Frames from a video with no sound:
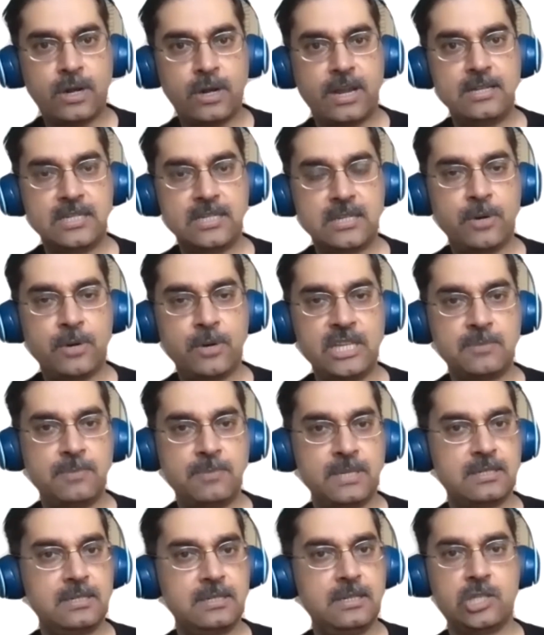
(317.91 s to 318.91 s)
enterprise
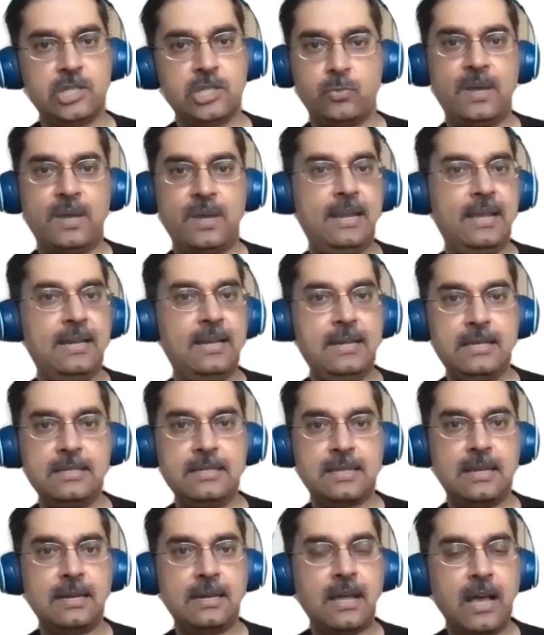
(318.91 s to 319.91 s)
business where lenders
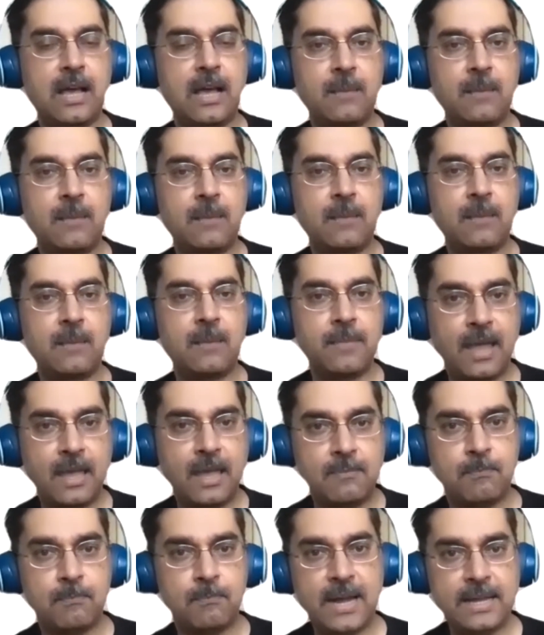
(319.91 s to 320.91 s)
can come
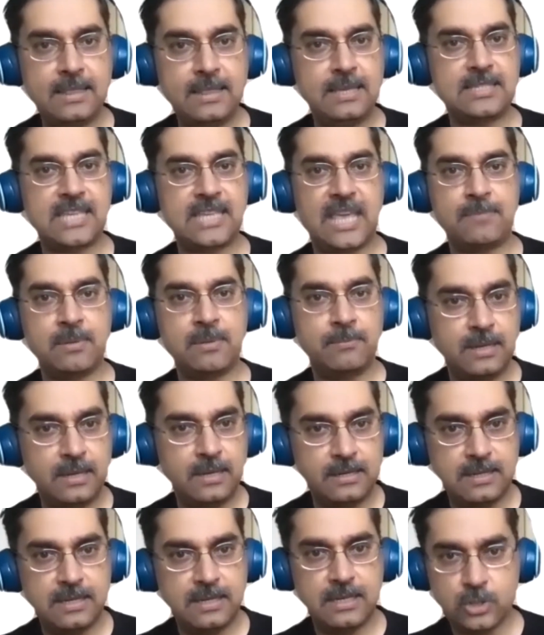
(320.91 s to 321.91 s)
and buy these
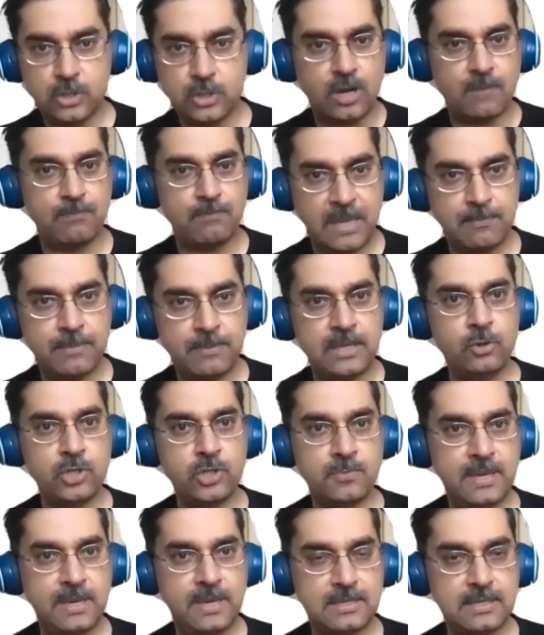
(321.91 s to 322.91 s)
capabilities on a pay-per-use
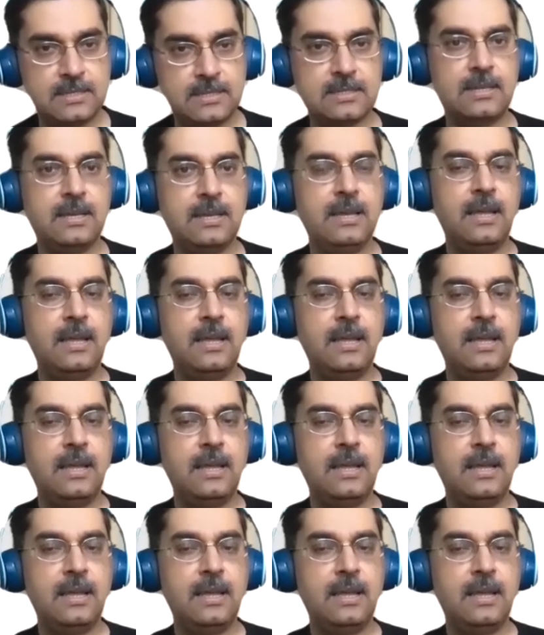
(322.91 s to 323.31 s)
basis.